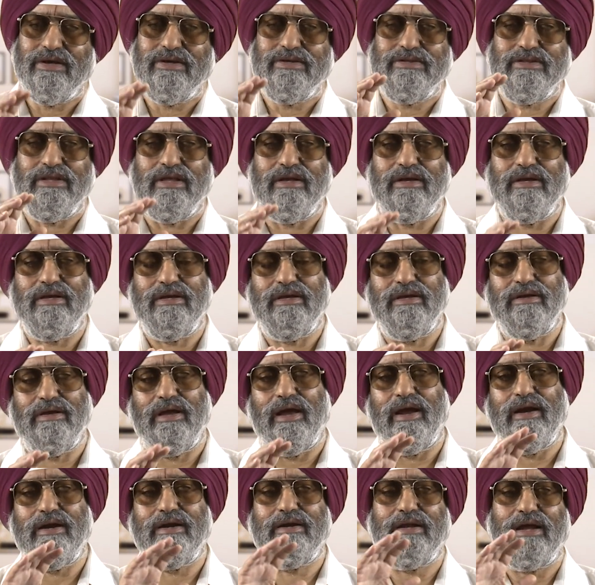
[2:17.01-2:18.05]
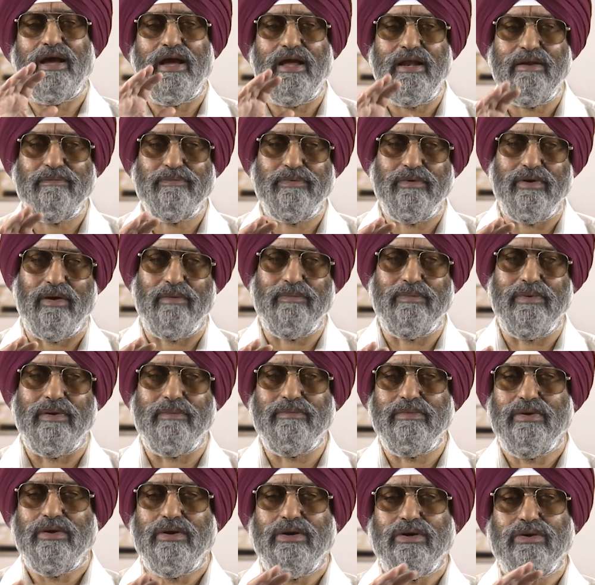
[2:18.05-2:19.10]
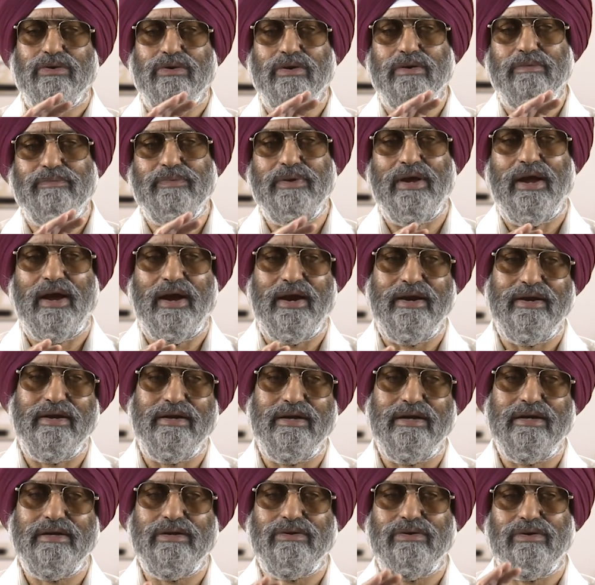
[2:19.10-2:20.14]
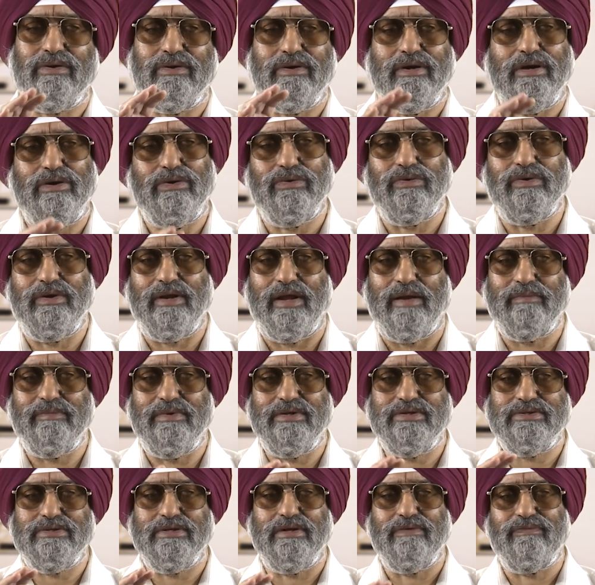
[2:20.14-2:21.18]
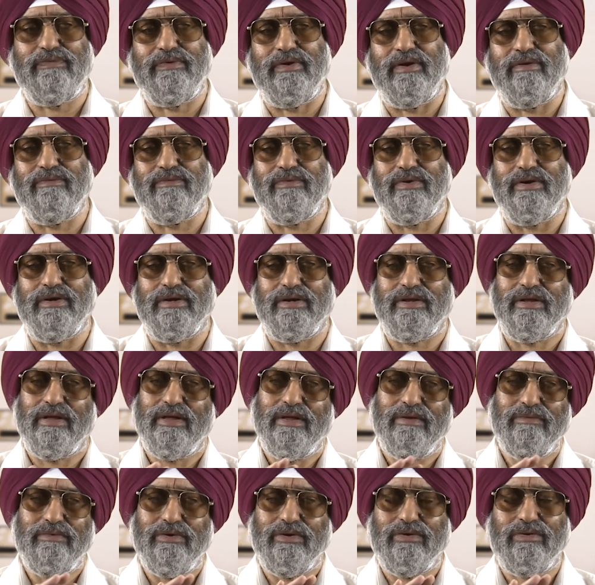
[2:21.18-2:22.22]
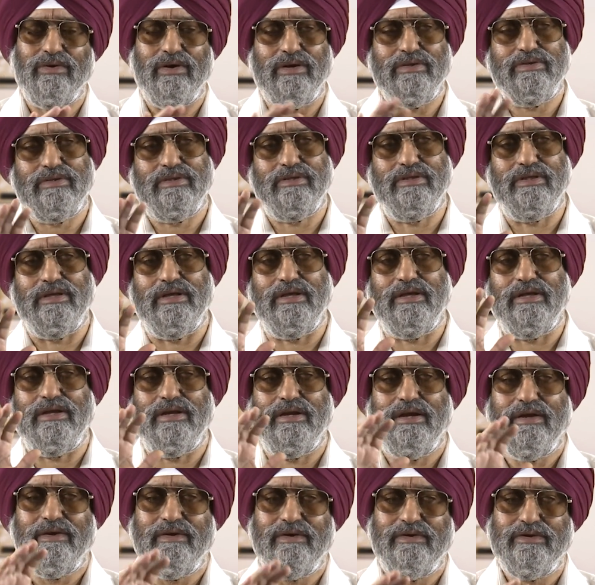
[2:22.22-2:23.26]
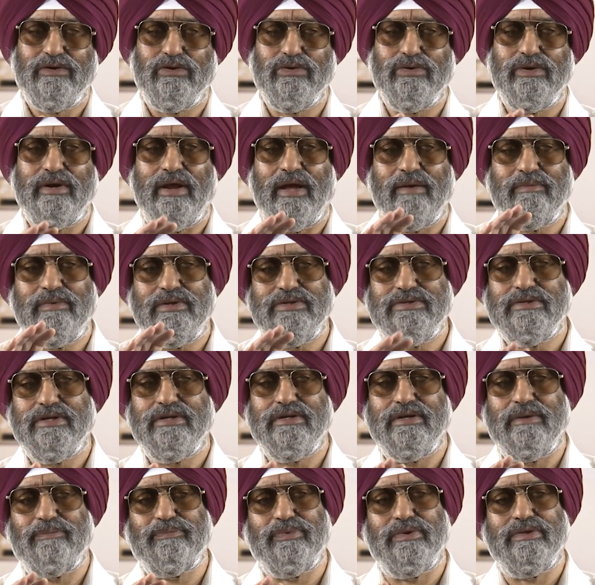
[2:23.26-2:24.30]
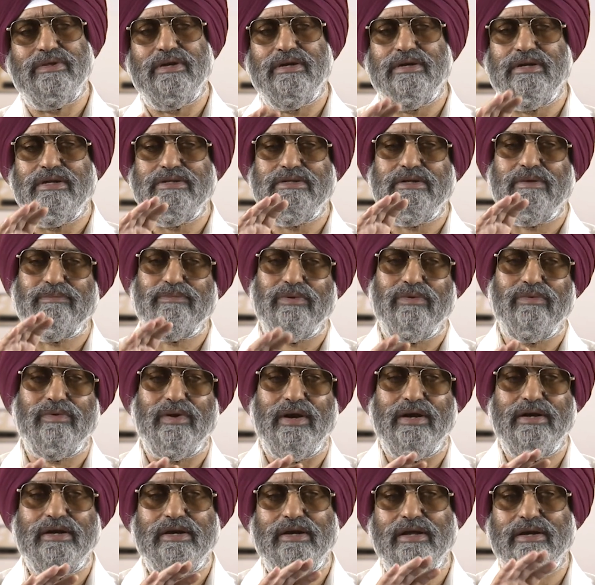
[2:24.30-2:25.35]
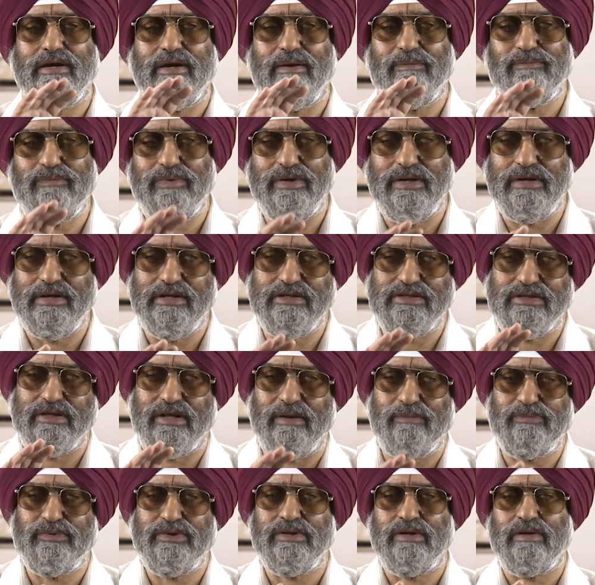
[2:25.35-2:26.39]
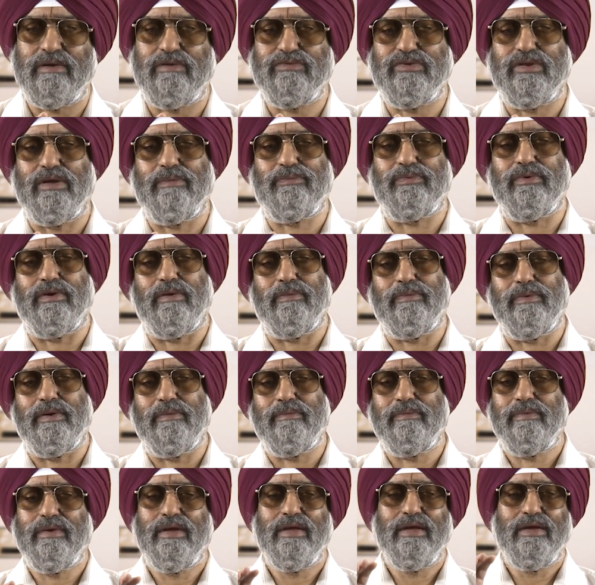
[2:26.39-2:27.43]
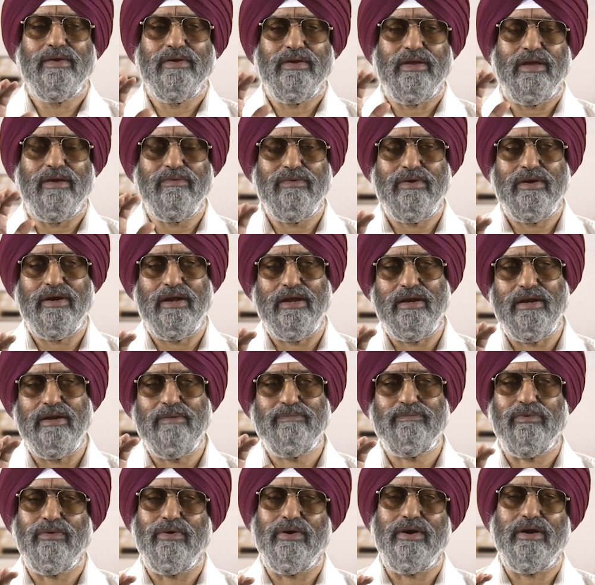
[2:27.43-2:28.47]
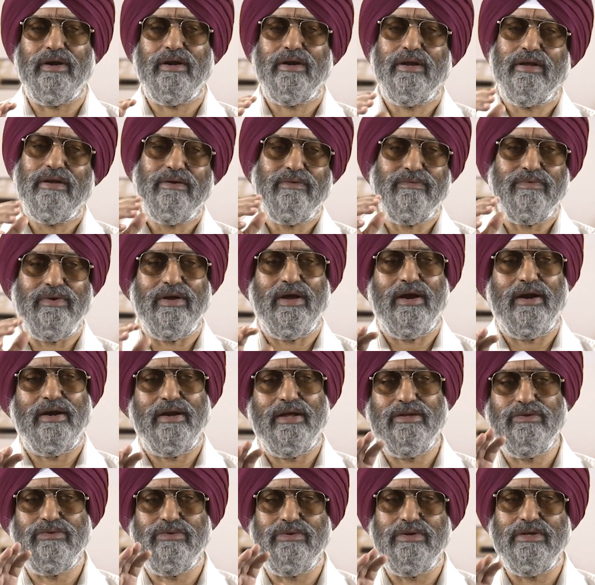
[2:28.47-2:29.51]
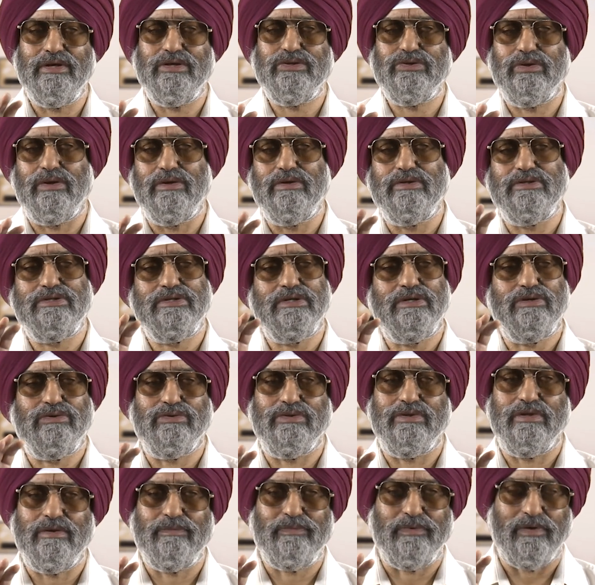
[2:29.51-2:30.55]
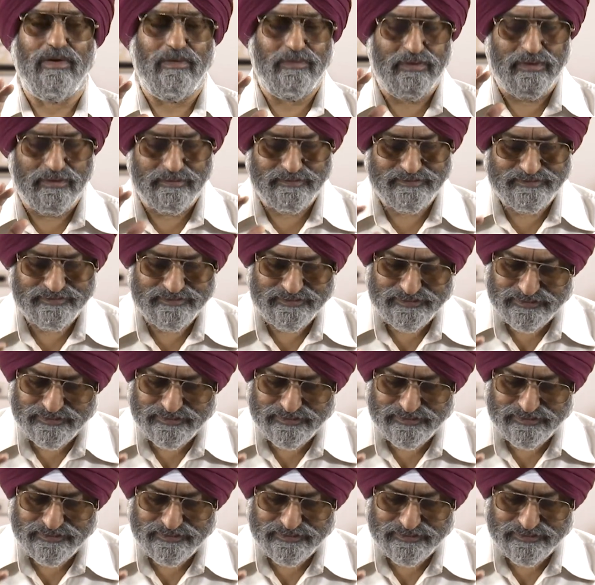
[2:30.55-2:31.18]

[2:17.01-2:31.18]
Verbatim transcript: the entire problem could be handled on a two dimensional framework because the two dimensional representation provided a complete description of the problem given any point we had a unique solution to the problem.